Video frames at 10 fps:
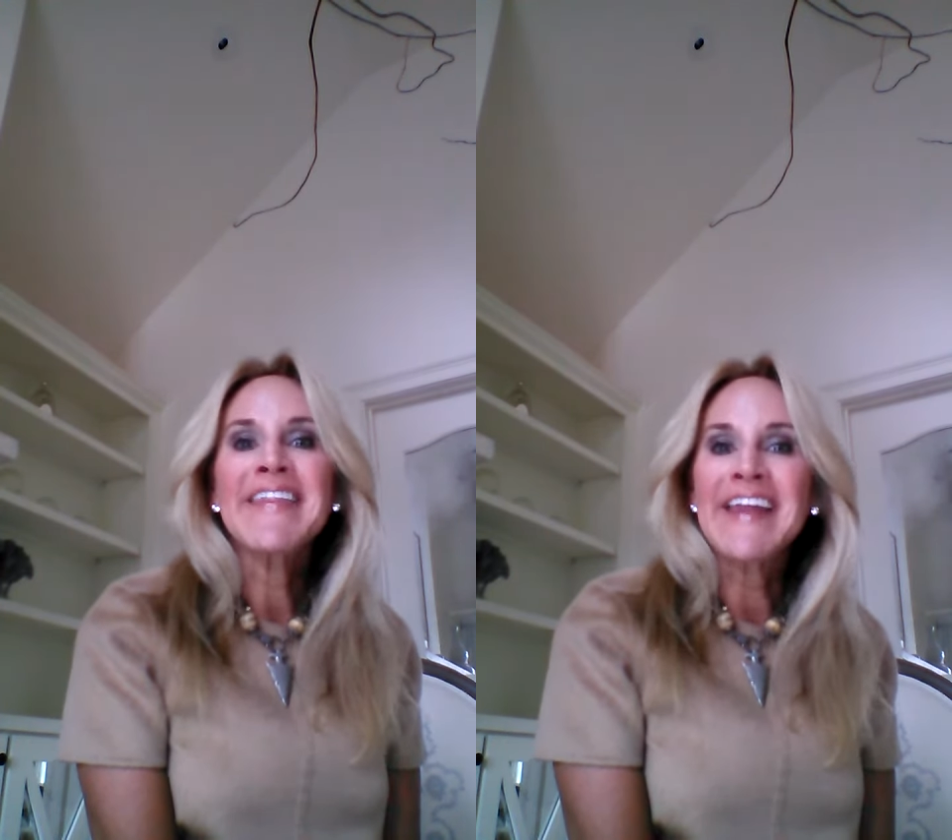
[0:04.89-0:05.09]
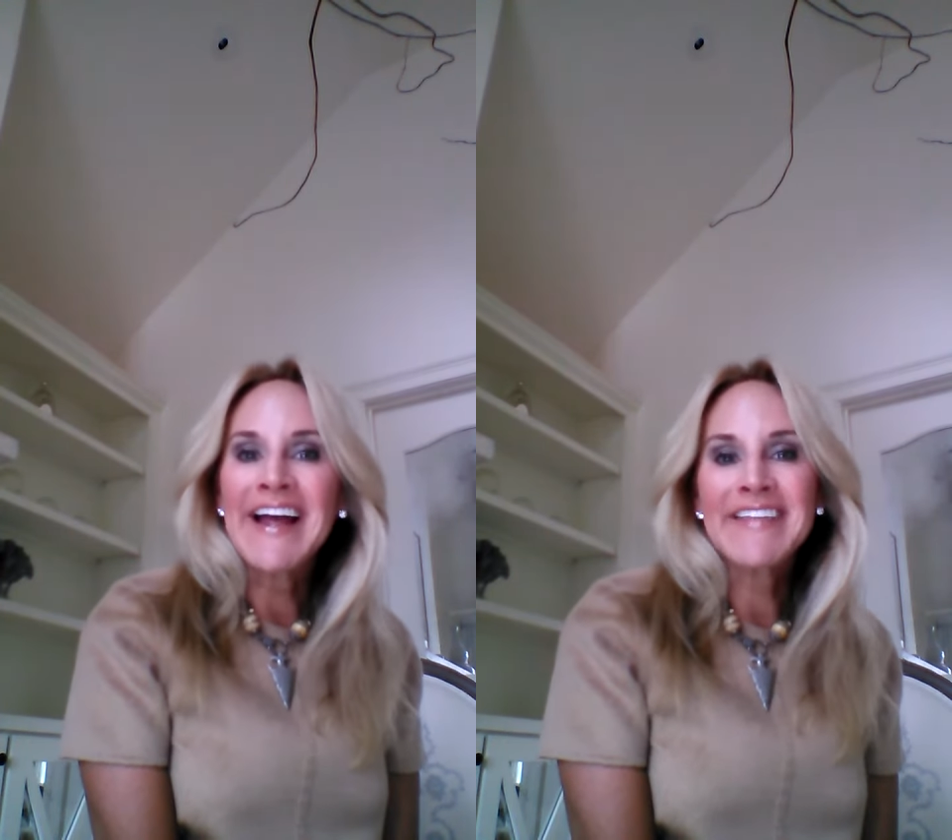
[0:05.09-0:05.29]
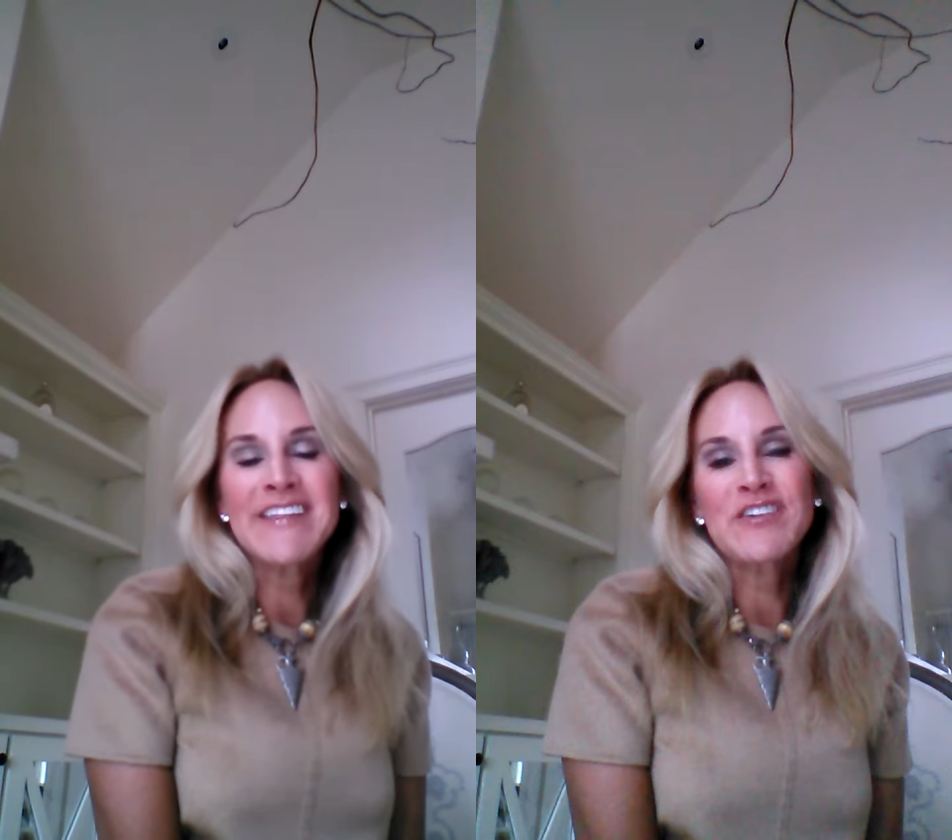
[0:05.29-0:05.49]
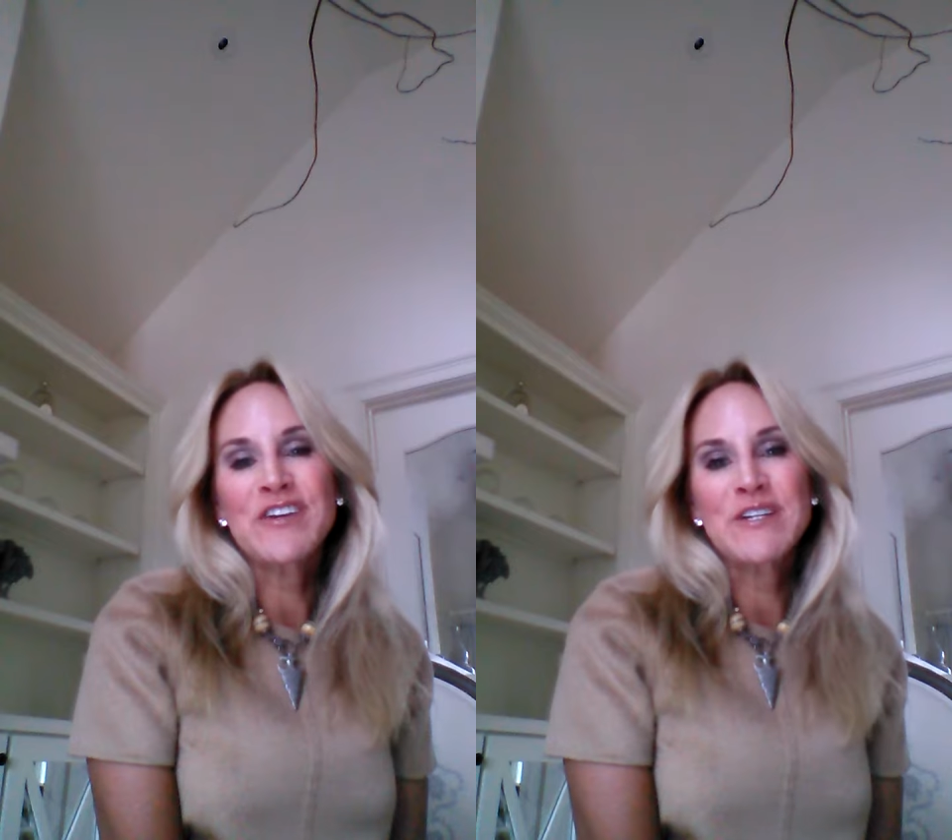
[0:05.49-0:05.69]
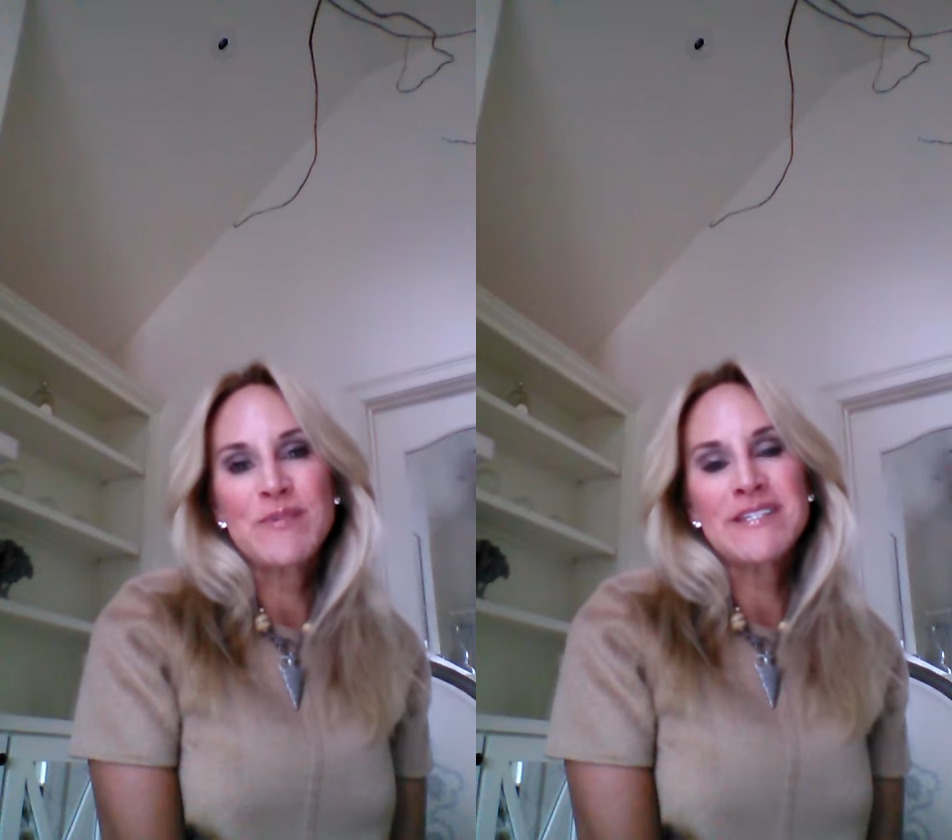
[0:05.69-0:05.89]
that I think are
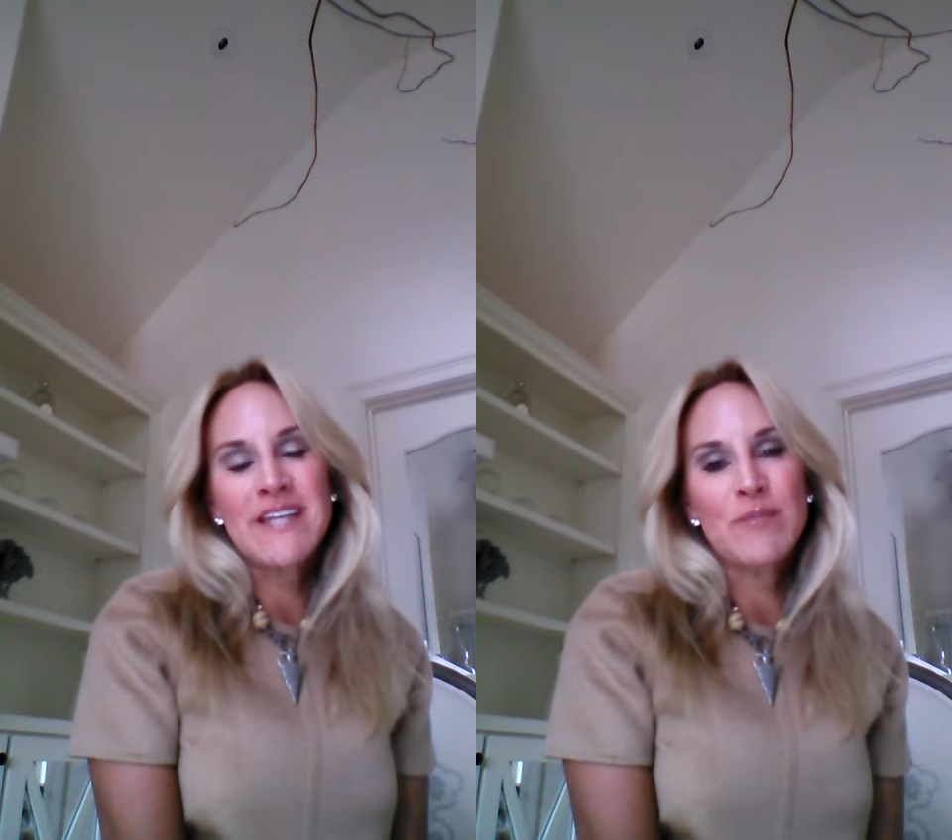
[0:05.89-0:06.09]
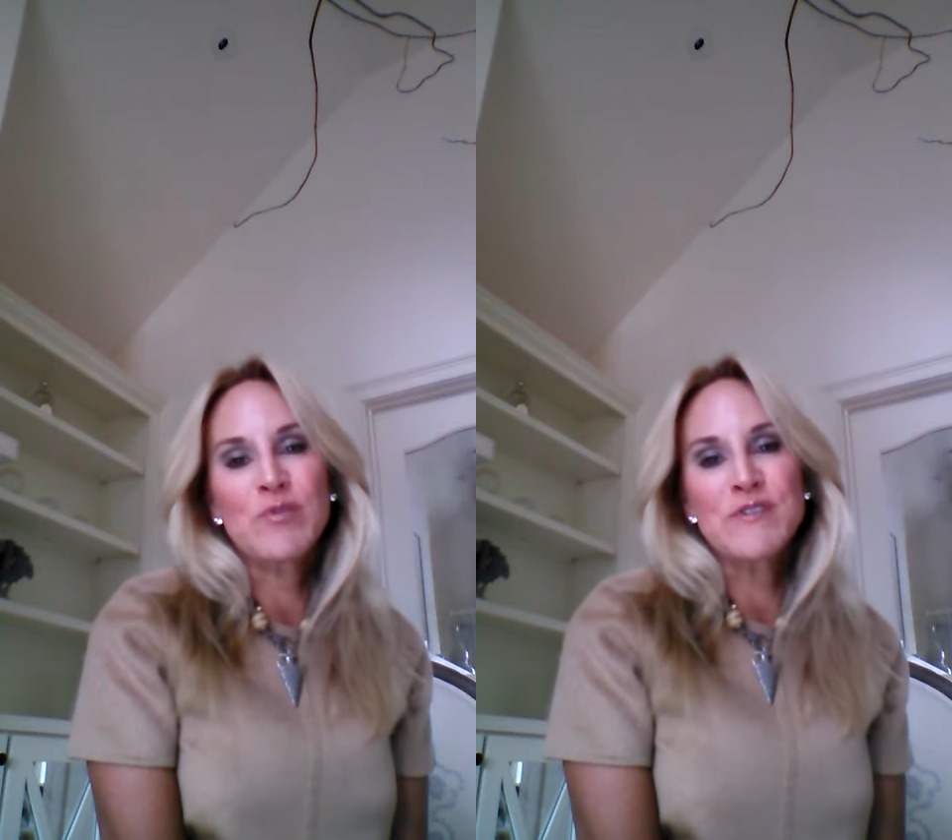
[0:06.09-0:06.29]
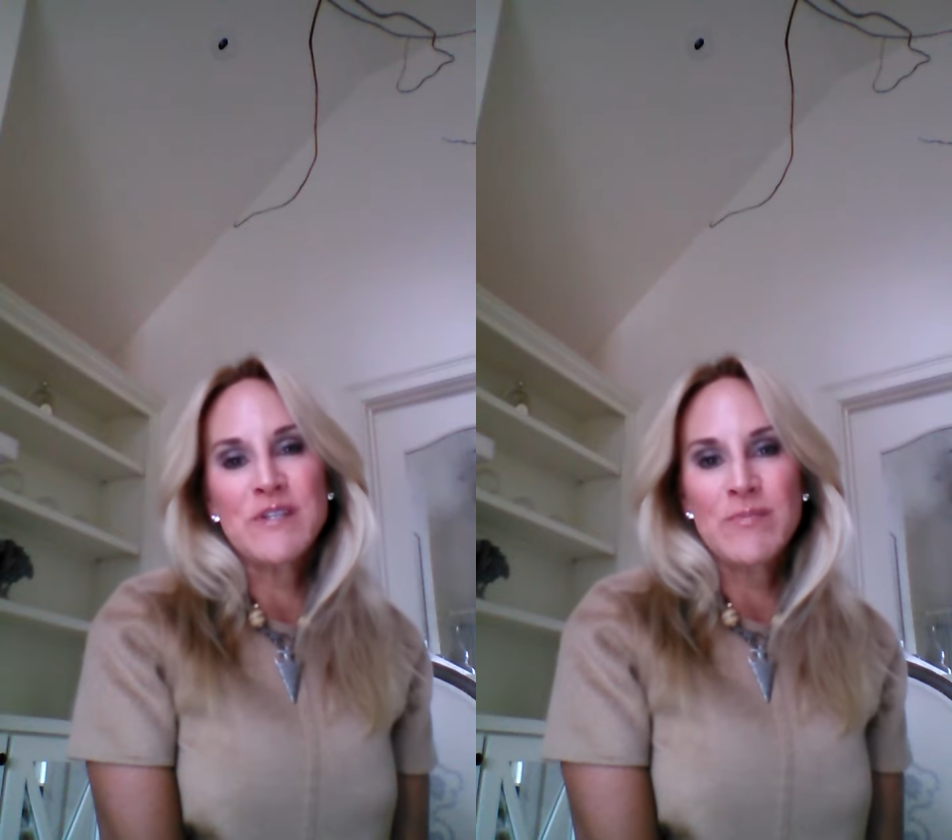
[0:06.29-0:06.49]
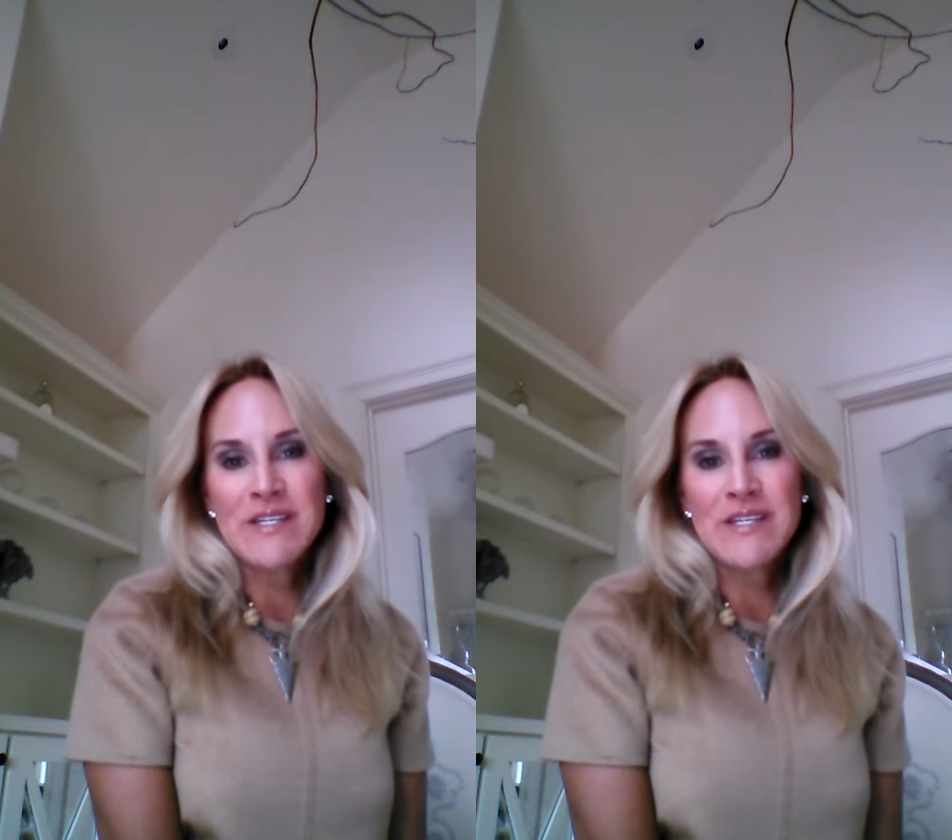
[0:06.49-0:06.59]
going to be staples in my